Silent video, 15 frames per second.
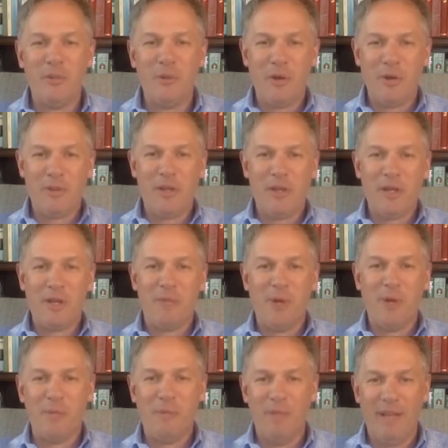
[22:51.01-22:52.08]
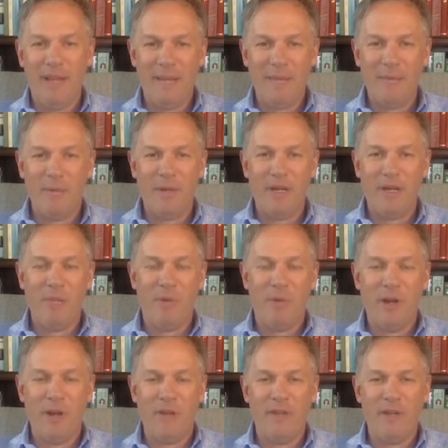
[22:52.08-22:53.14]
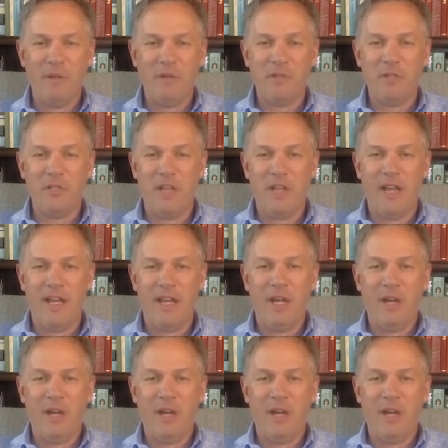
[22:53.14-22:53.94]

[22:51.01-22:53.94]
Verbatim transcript: Where are they going to point blame? Are we going to point our fingers to China?